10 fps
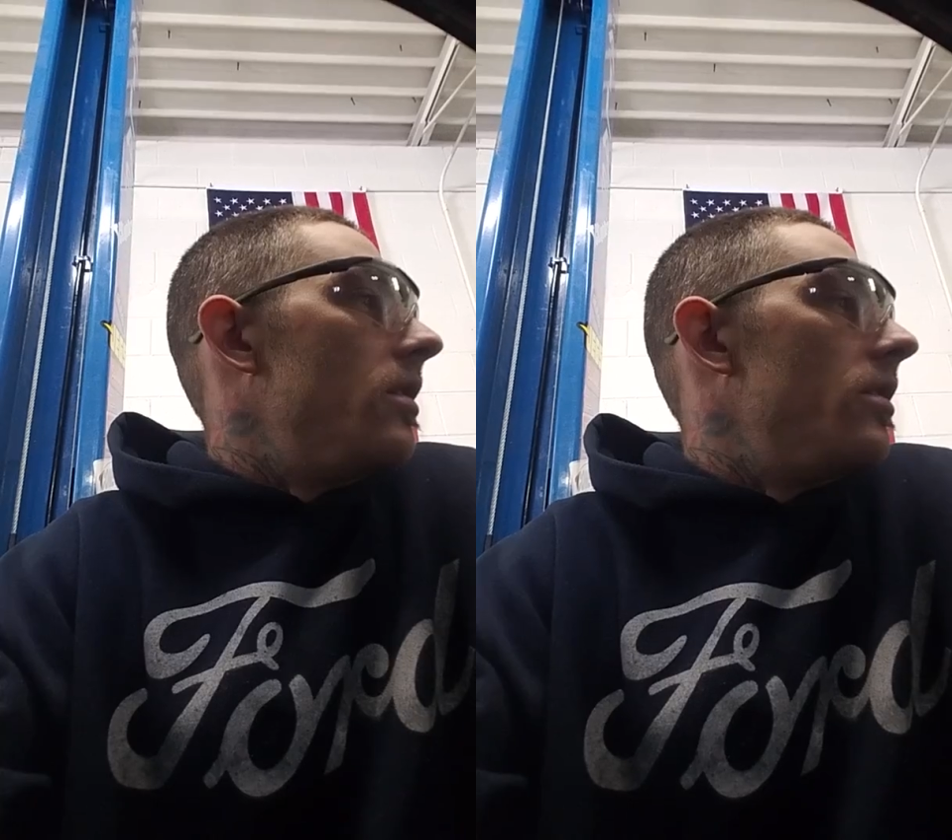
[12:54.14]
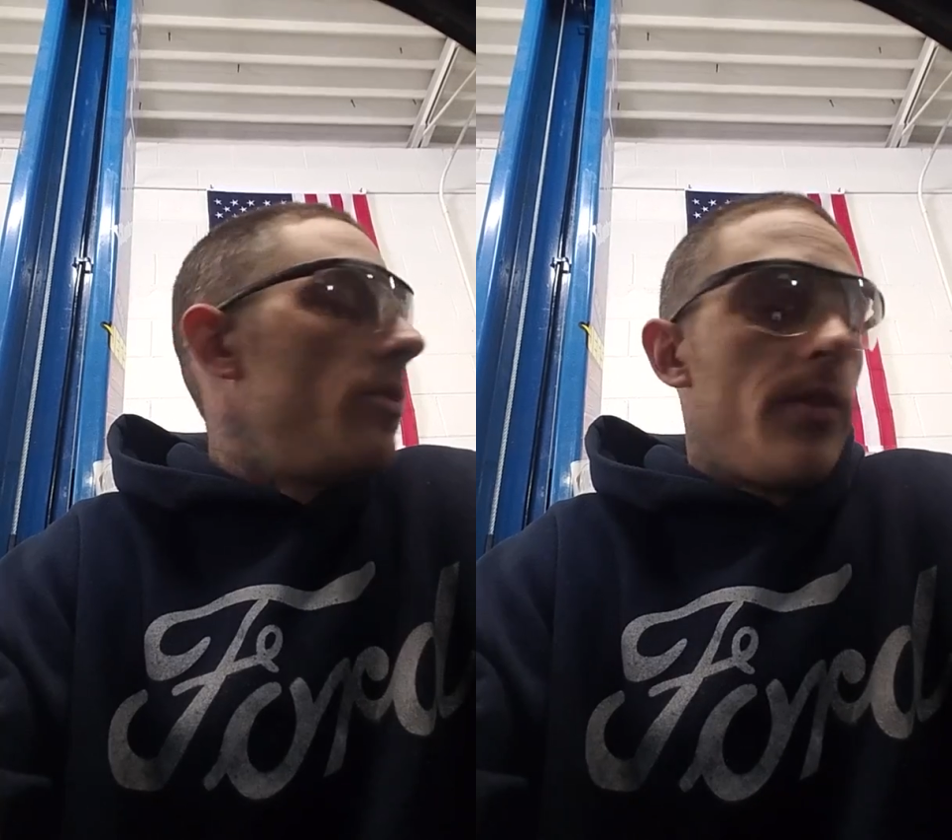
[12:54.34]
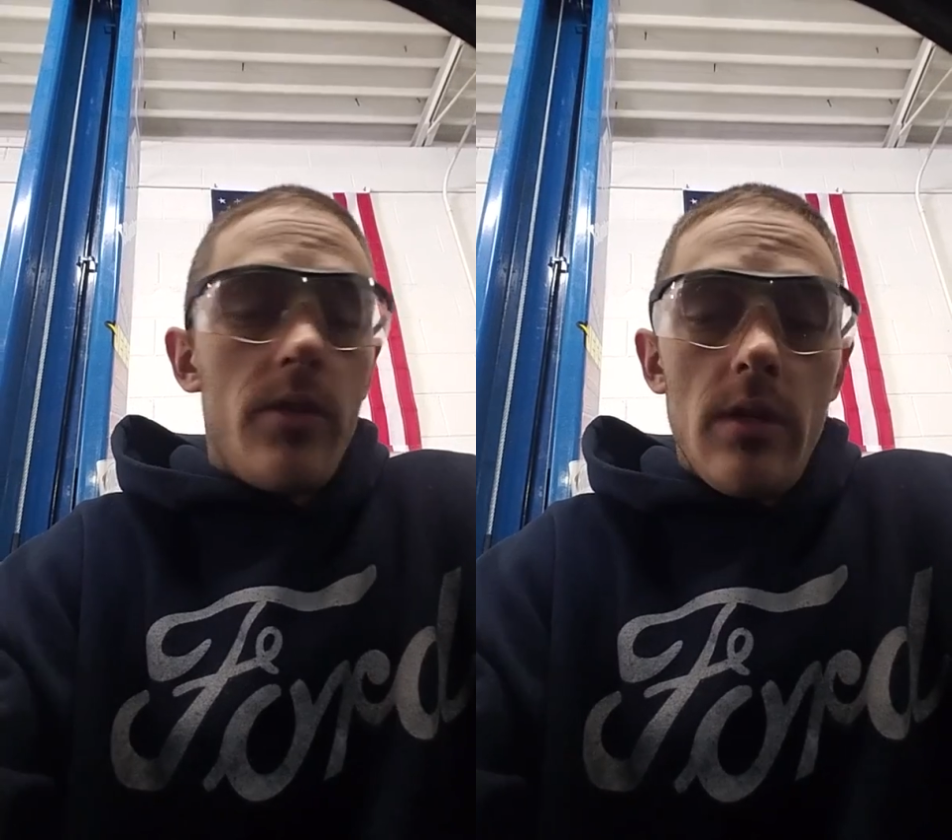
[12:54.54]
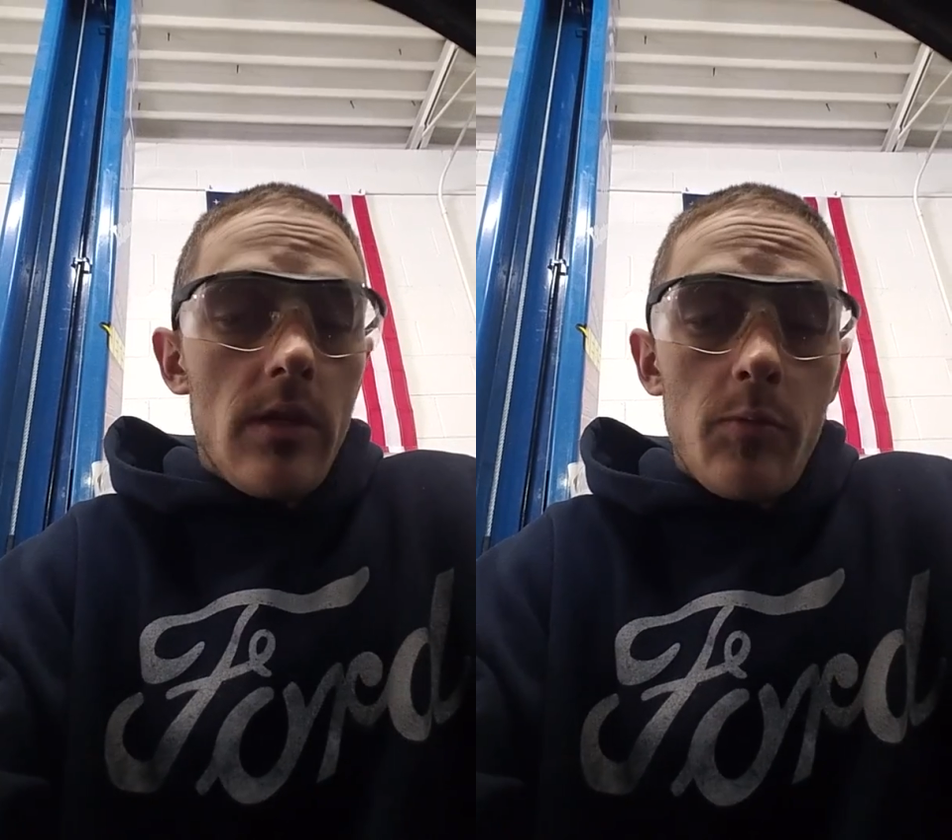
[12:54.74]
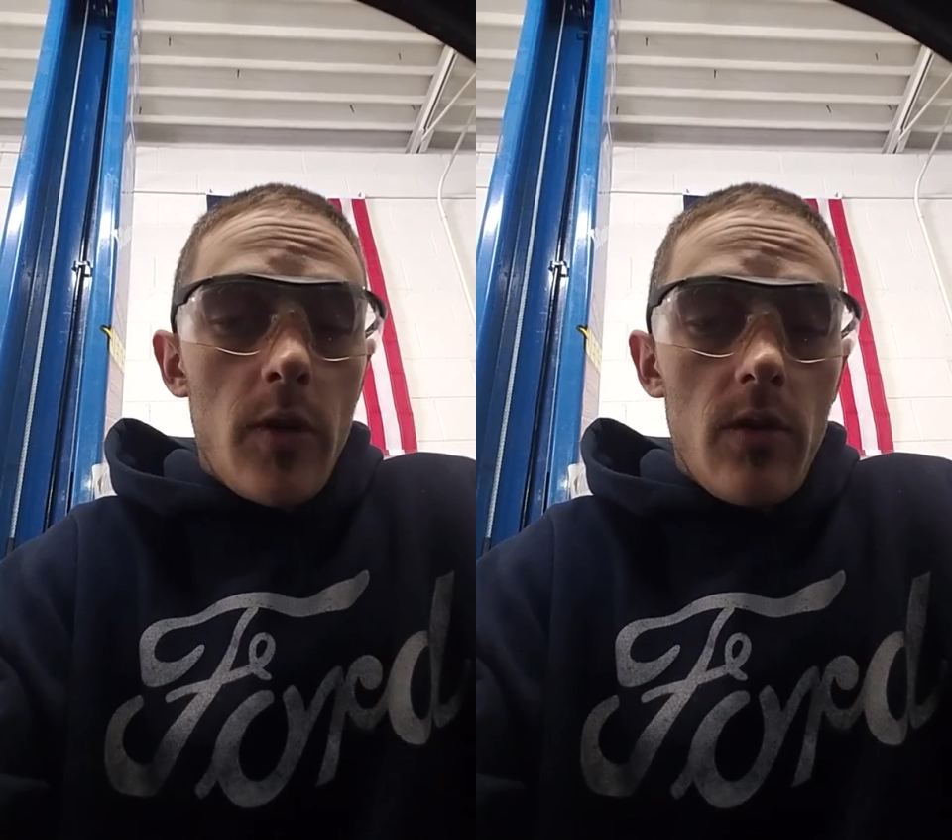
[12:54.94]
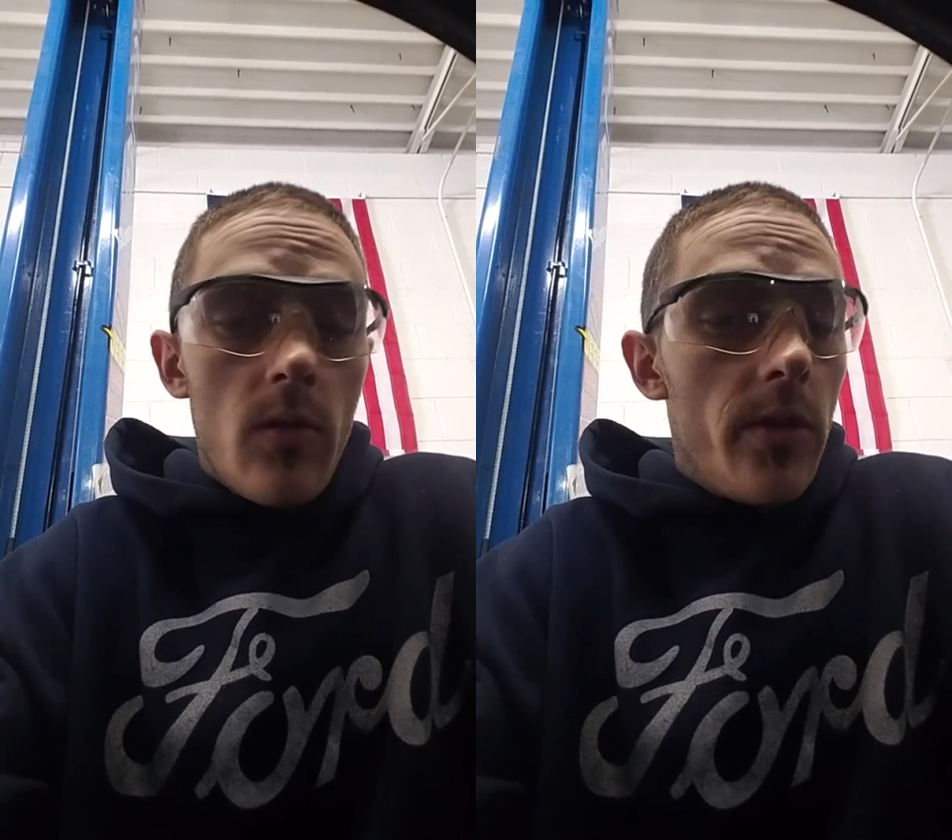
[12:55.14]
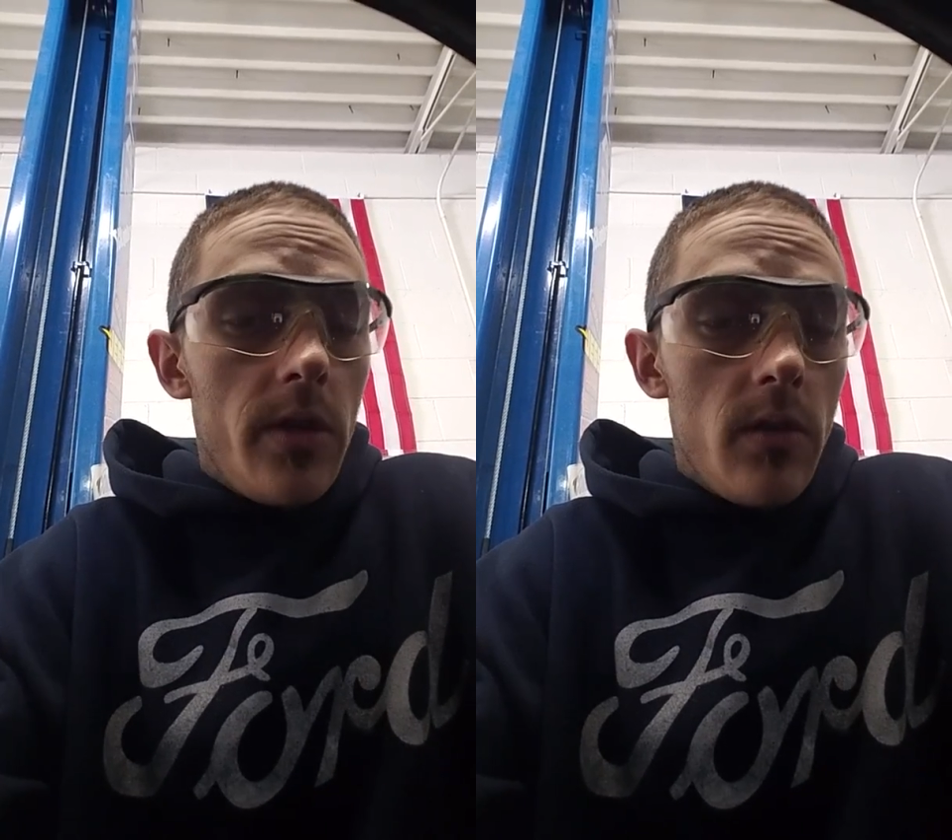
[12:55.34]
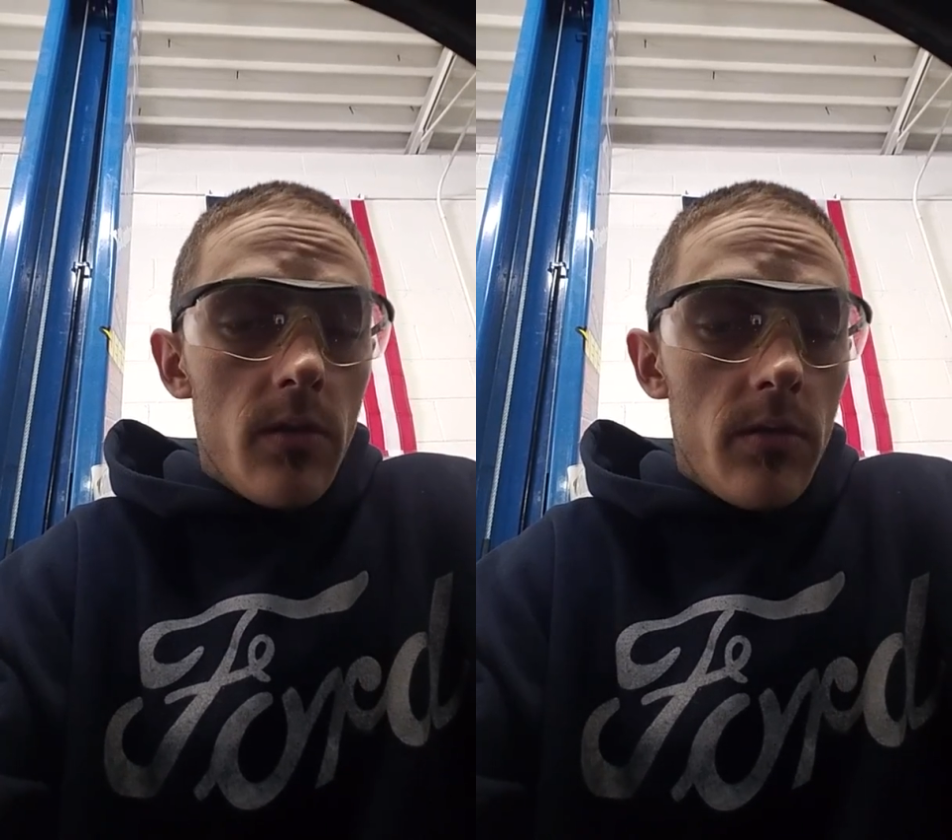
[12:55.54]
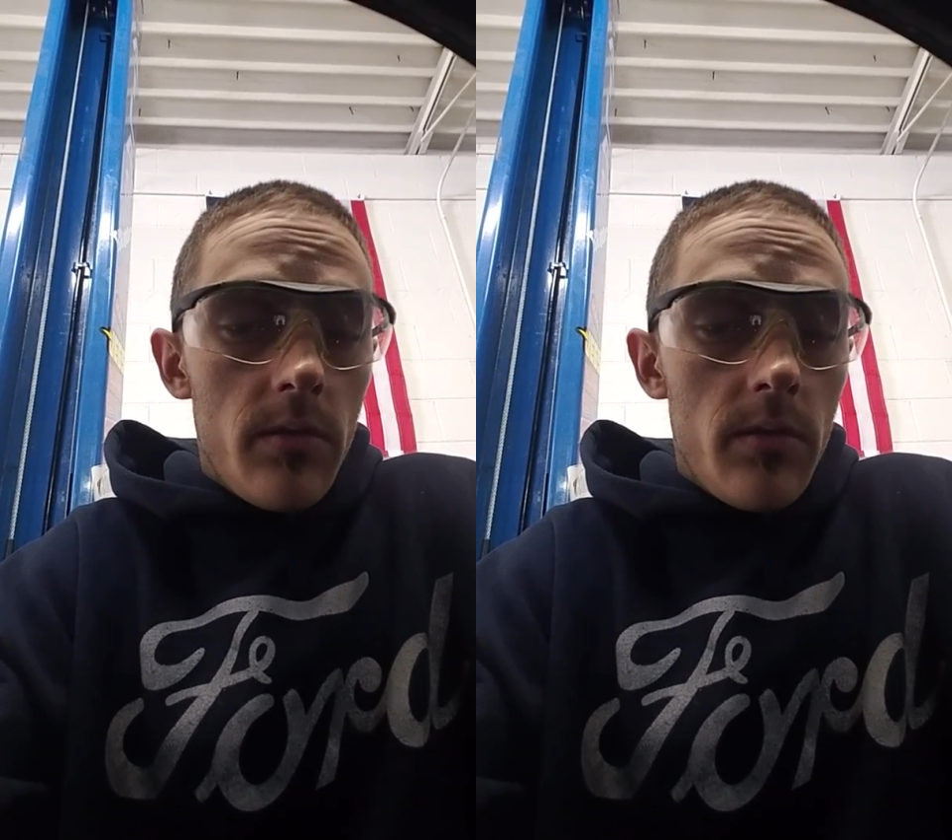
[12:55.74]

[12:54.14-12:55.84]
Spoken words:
it's been an ordeal.